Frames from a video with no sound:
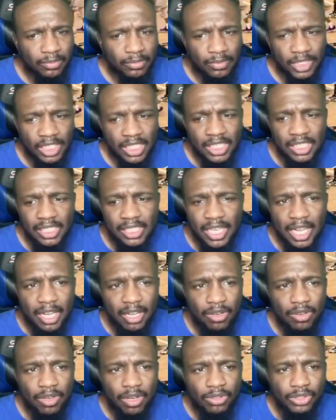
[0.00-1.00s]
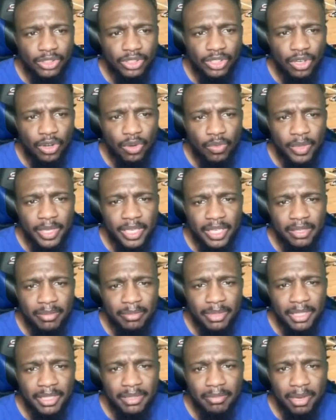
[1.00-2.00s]
He's just not going to go to no win,
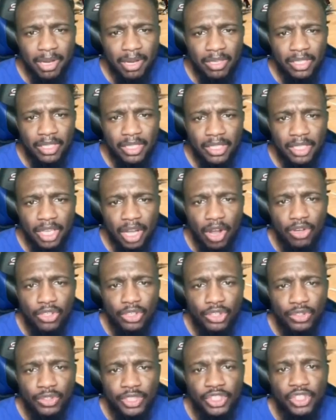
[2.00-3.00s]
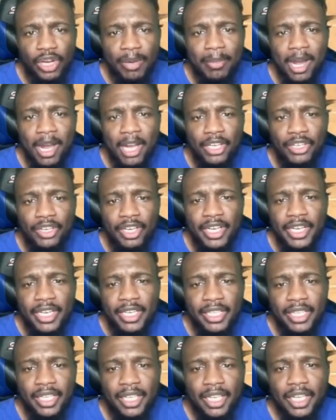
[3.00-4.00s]
but he balling. Call the 3, Draymond
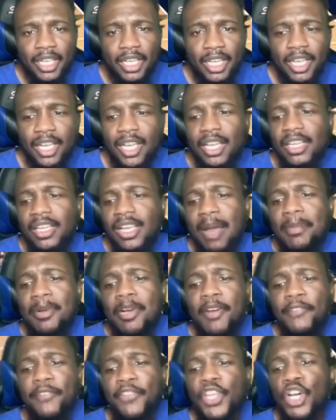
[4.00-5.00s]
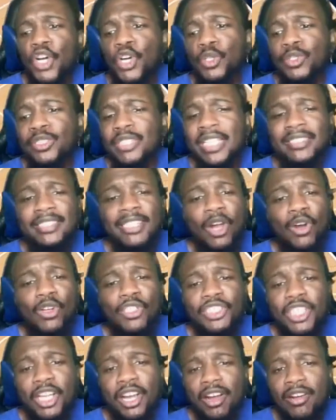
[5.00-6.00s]
Green. Yeah, I'm confused. I
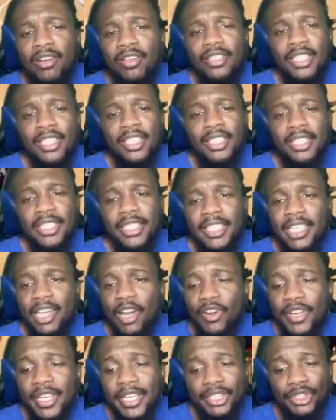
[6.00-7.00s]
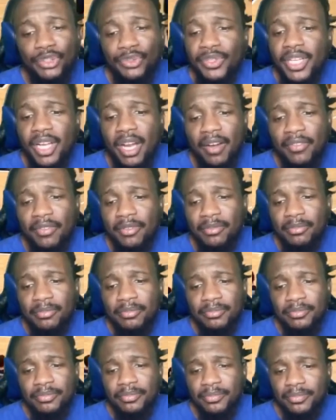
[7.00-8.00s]
told y'all. He going to hit 3 of them.
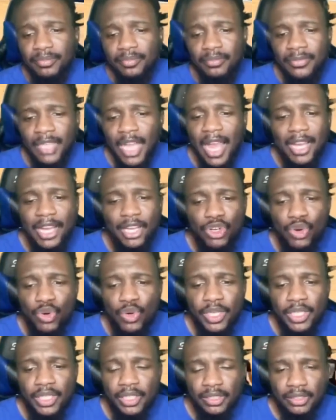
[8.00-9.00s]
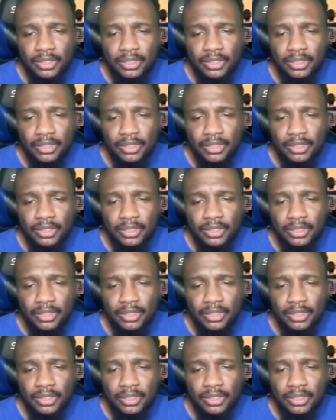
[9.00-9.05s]
I knew it.